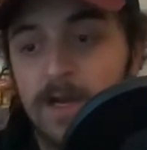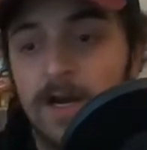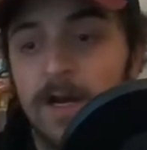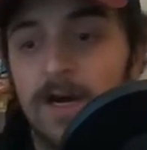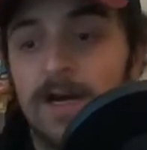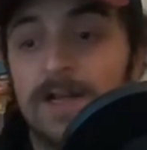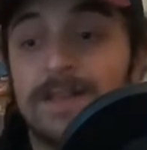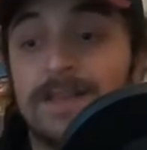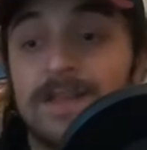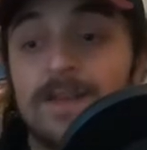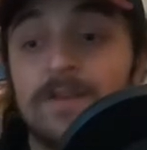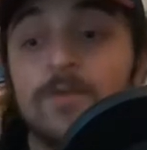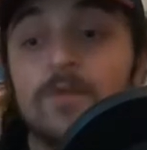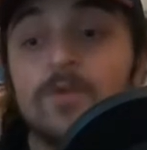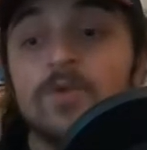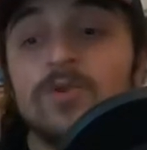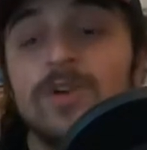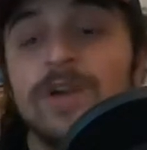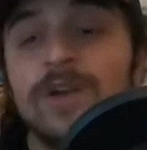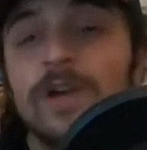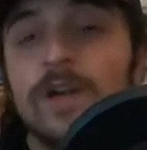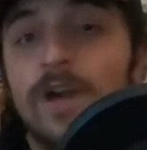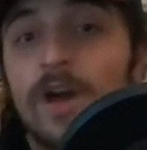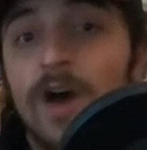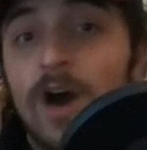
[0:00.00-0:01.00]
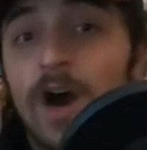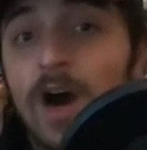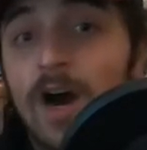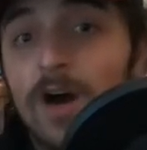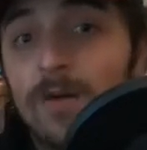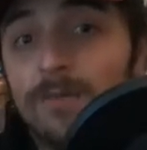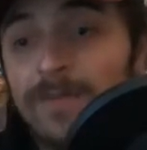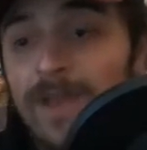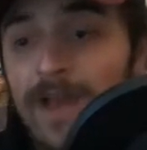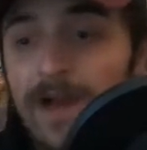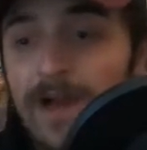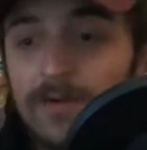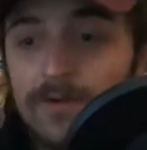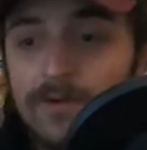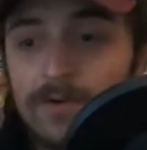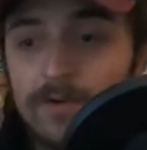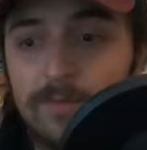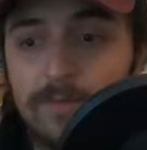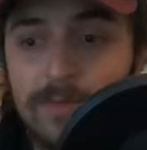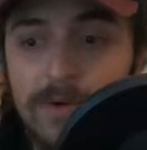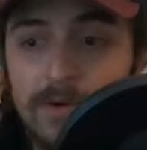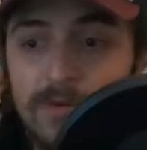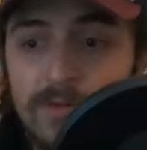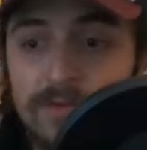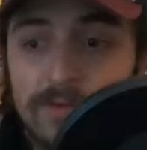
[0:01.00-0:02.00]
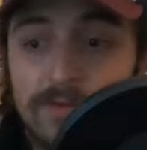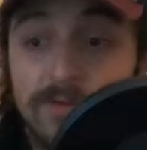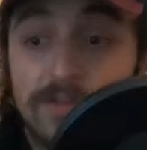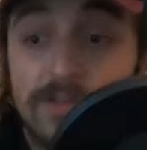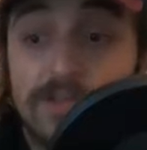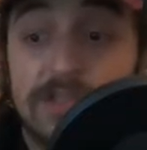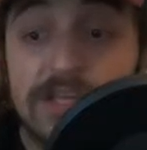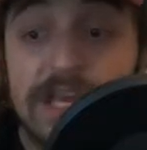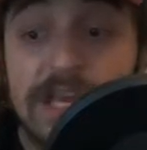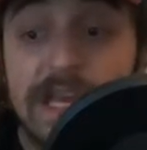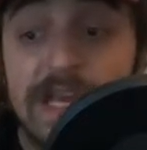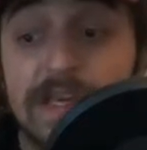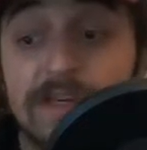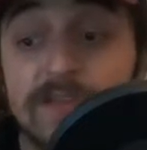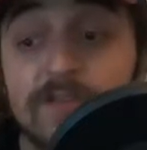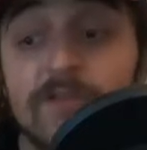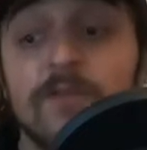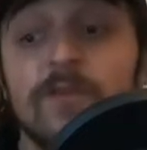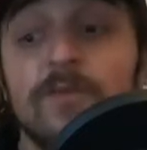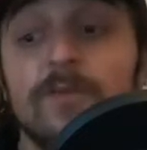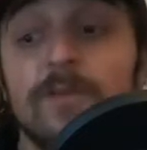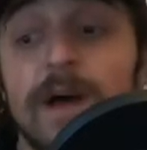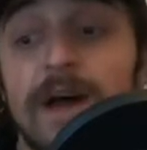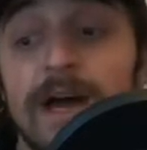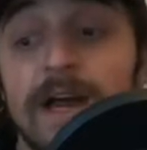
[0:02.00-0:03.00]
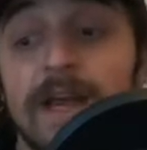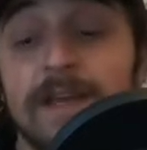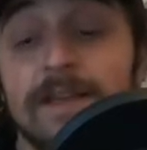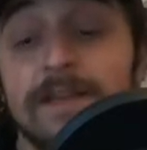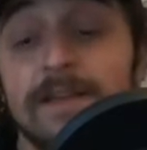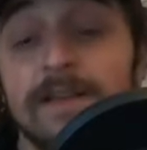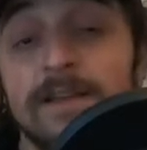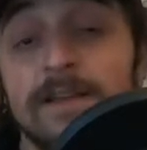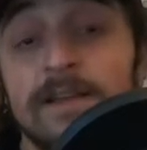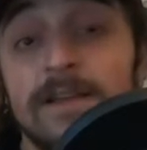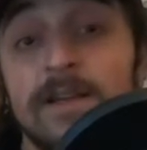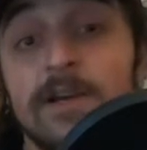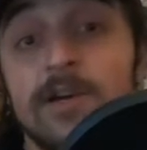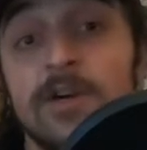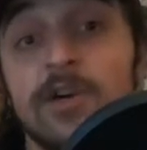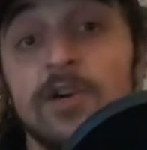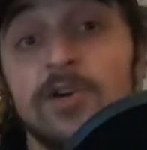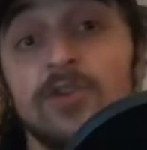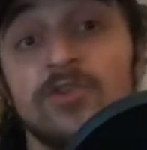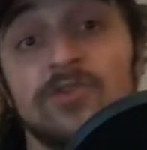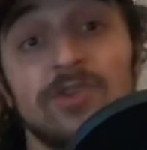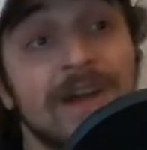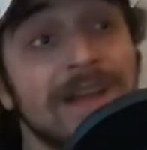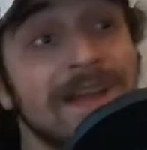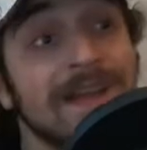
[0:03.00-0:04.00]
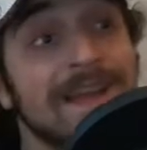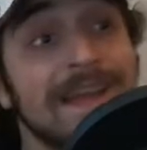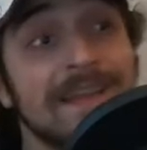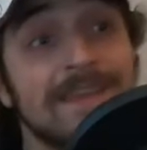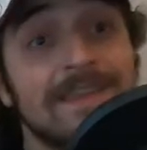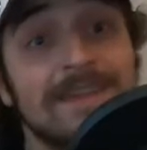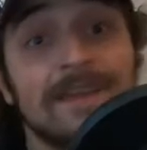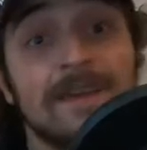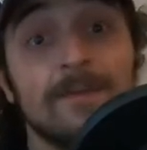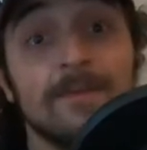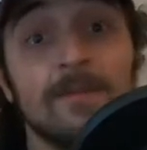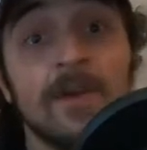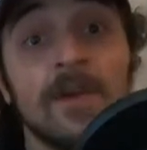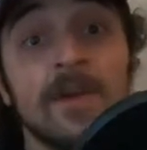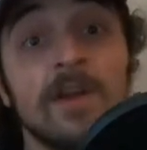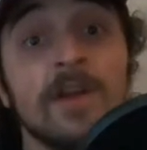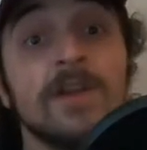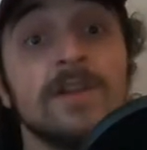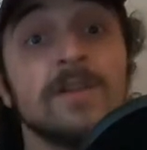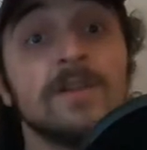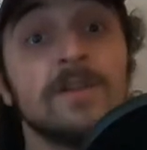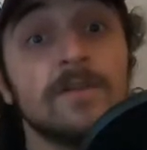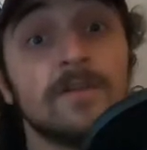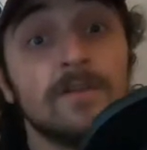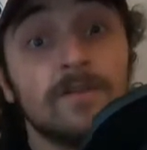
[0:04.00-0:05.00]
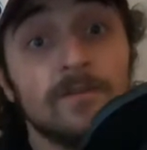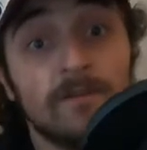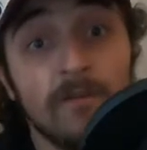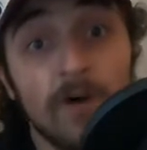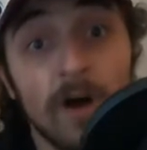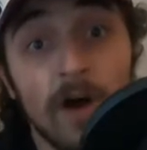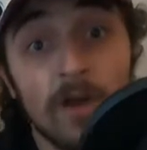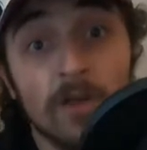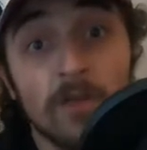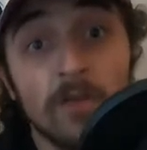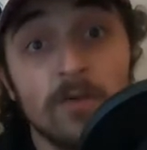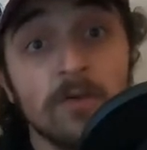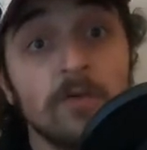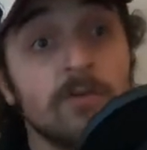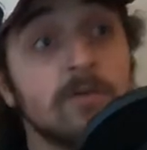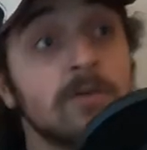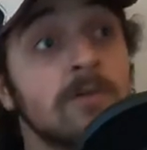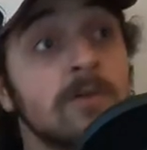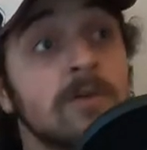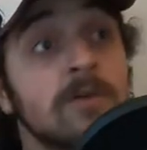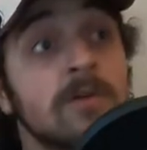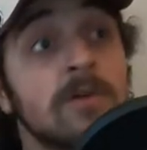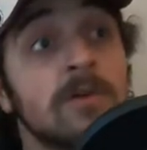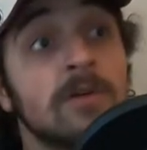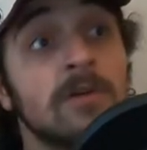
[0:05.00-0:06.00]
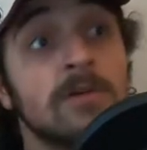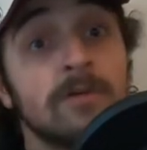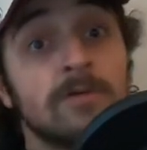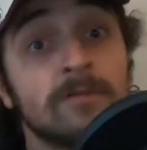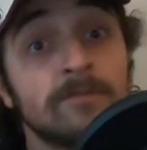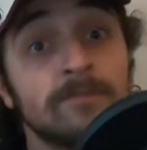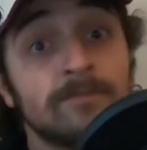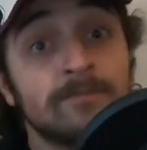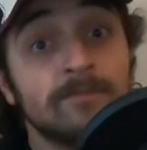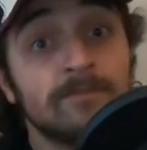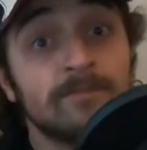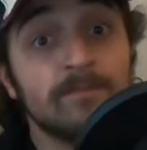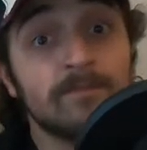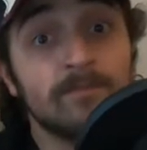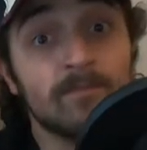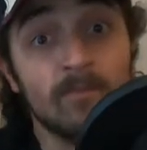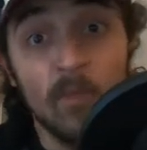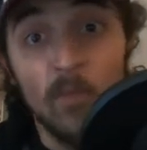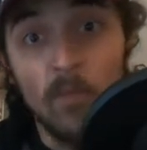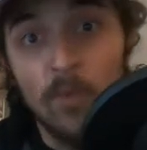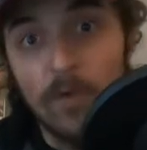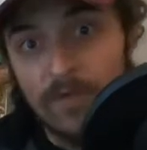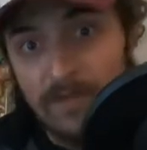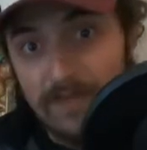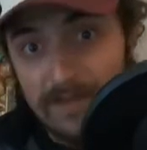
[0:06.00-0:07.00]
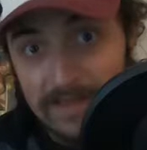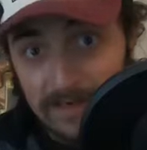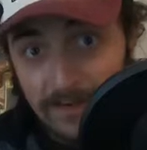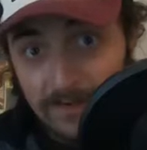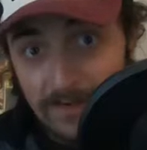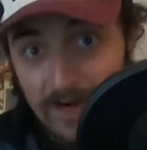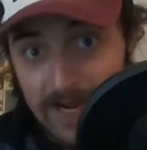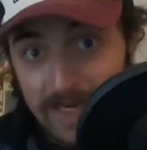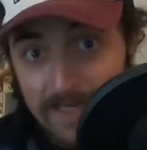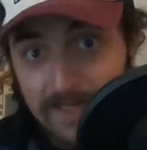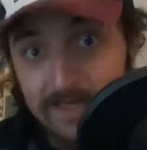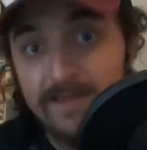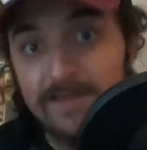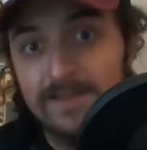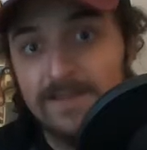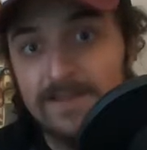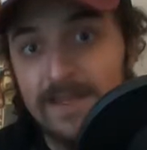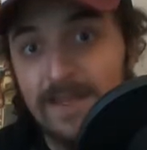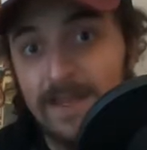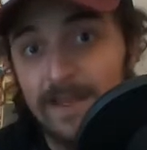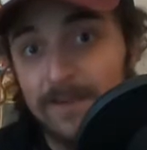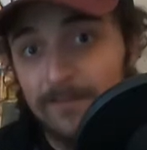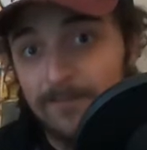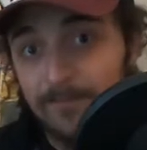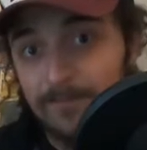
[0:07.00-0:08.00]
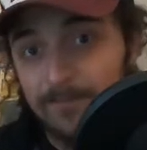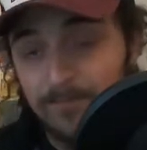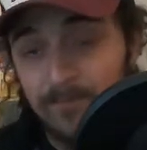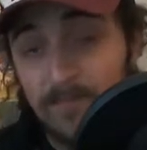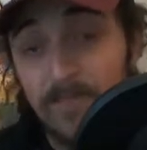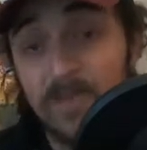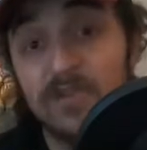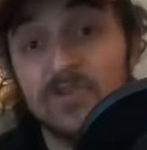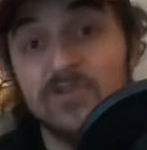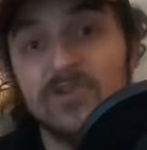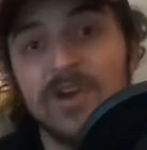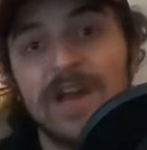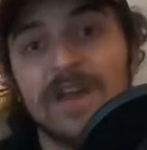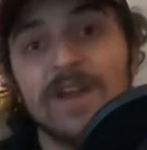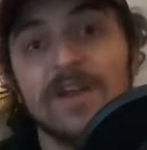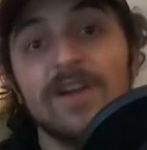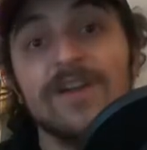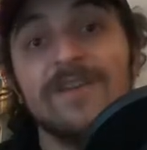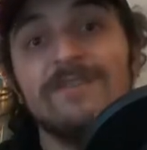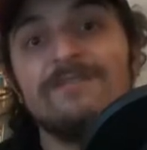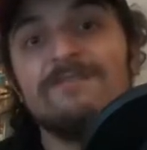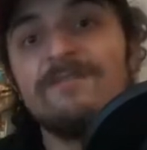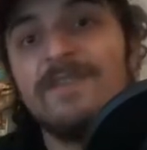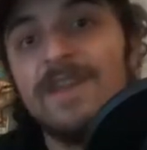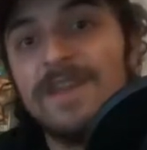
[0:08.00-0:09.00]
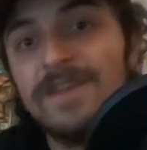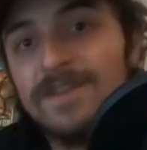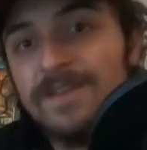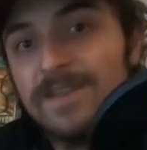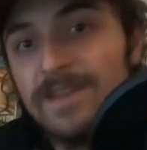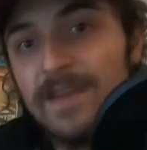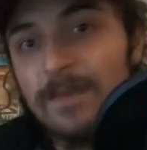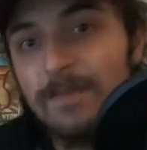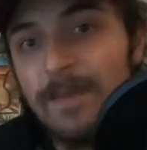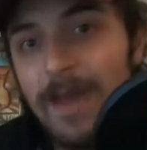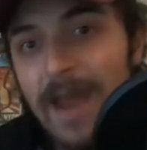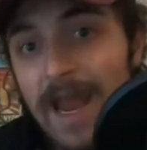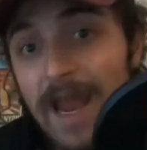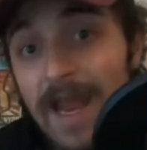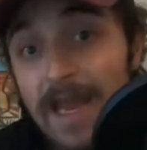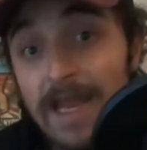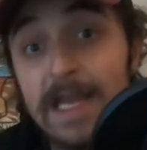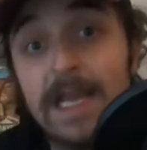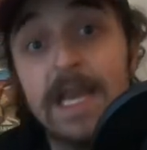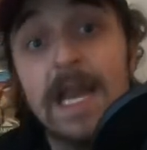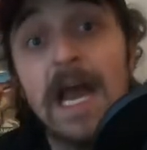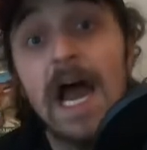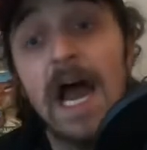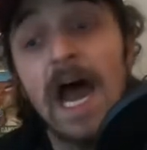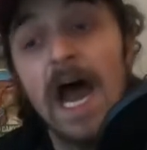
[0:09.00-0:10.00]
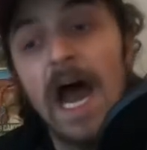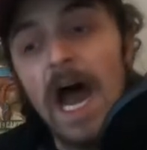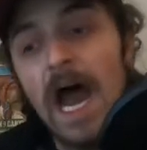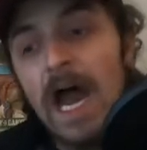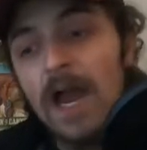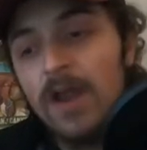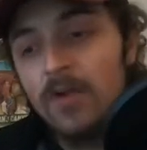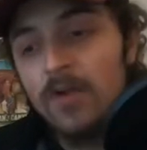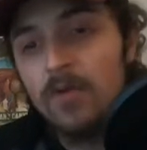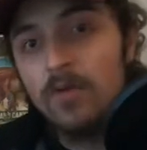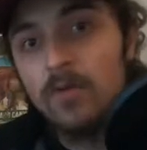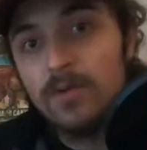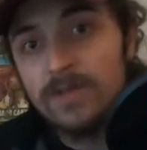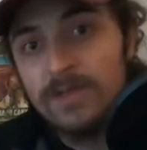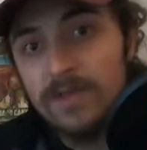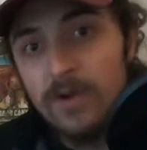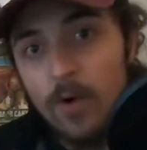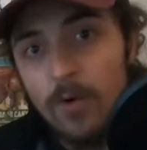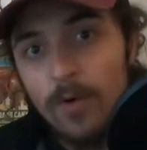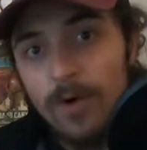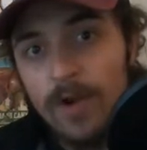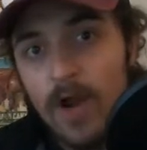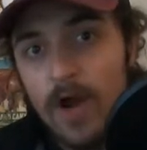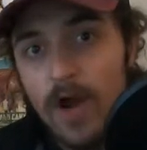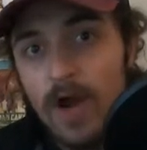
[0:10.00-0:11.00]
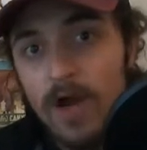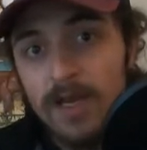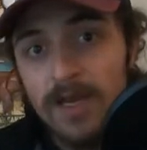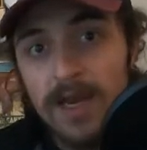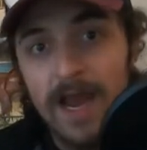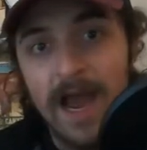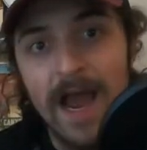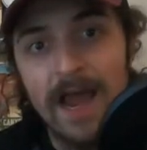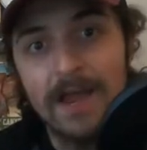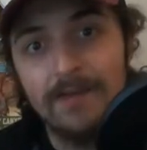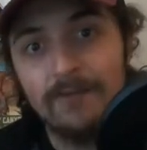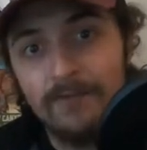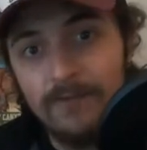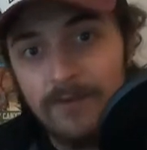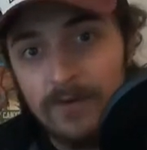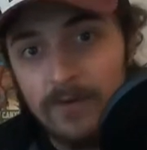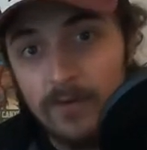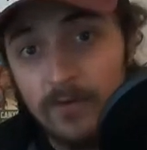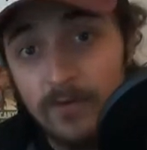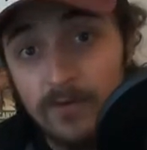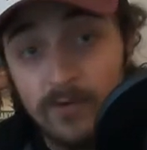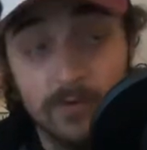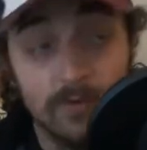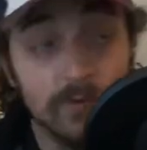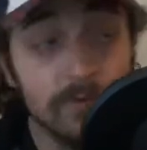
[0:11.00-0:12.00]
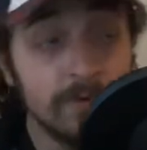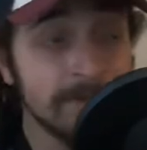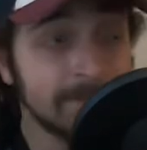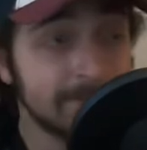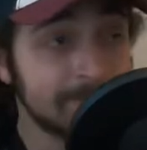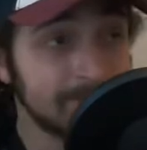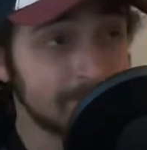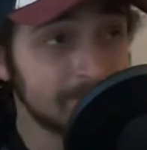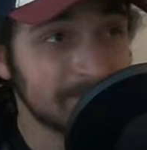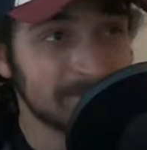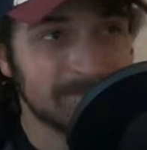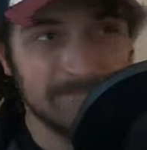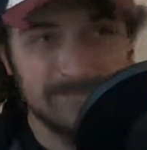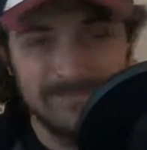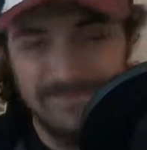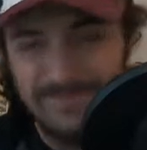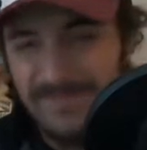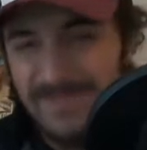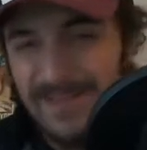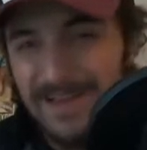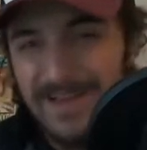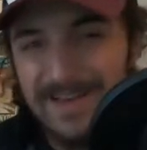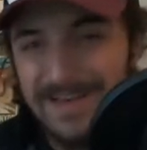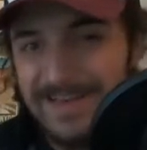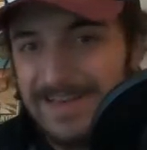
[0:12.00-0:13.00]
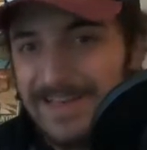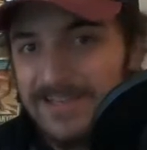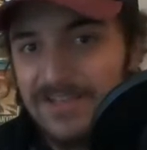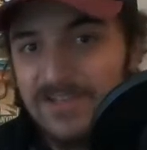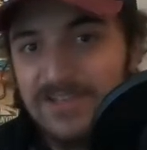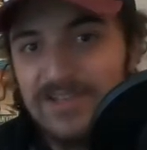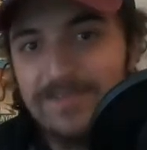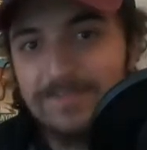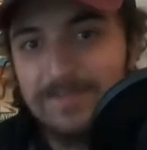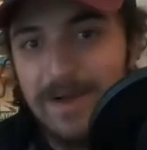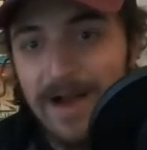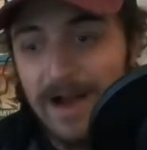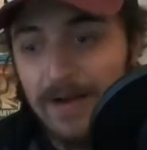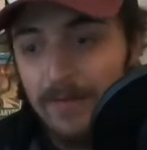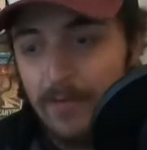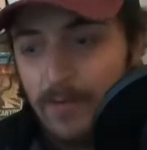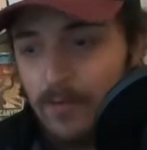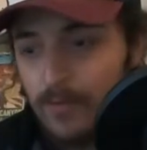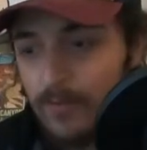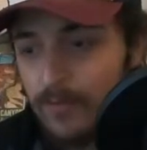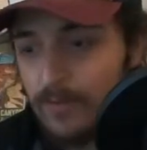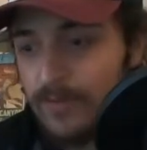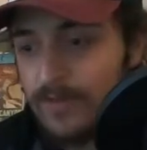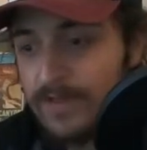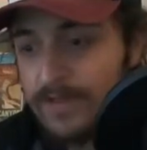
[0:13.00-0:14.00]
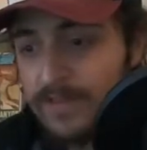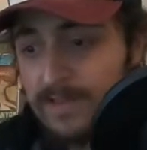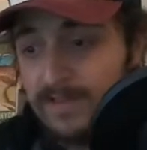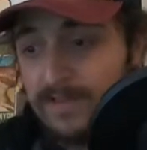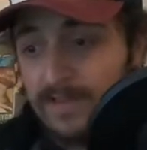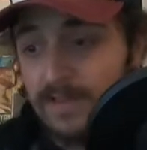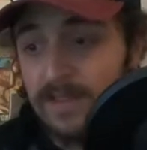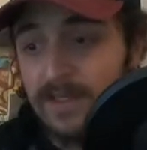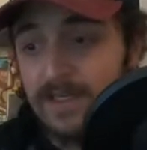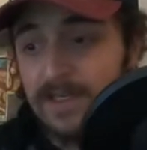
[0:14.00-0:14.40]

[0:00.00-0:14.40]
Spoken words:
A leader will try to calm down an opposer and change their mind. Try to get them to follow what the leader has to say. Try to convince them, hey, I know what's going on. I feel you. Let's just power through this.